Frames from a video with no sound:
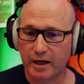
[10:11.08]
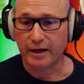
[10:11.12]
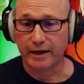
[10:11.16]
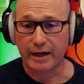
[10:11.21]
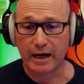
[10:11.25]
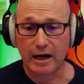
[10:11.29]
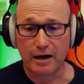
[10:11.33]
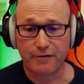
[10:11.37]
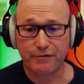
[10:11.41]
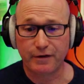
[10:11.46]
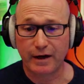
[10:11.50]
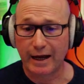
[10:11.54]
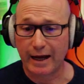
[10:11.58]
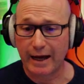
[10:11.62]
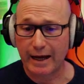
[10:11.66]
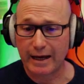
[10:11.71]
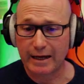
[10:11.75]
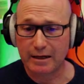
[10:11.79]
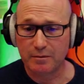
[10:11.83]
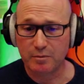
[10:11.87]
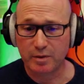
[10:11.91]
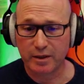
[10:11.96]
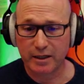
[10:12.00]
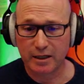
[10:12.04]
And now if I
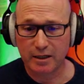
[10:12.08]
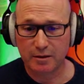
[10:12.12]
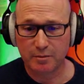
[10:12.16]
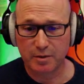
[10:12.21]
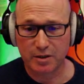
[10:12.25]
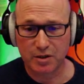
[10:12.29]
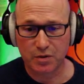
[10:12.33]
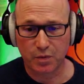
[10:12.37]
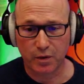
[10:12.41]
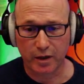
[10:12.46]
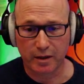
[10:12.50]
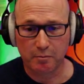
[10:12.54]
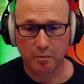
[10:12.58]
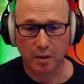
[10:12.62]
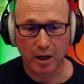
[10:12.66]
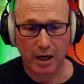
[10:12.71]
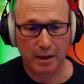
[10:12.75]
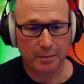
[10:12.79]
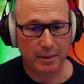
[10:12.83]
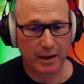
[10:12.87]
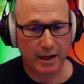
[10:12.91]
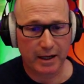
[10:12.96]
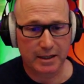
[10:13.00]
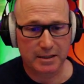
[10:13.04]
A-B between
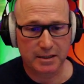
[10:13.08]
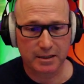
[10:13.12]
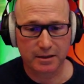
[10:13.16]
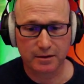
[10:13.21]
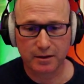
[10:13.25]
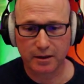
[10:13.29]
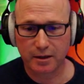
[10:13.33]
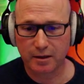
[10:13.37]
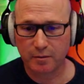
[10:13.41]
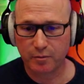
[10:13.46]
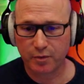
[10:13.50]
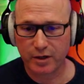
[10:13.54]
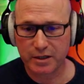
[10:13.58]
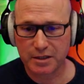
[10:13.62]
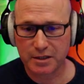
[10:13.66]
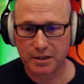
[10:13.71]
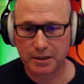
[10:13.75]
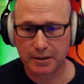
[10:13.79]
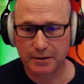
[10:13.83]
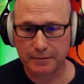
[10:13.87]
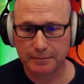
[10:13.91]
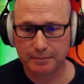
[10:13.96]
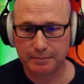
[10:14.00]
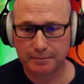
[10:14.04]
bypassing the
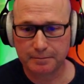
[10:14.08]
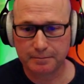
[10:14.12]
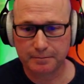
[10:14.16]
compressor,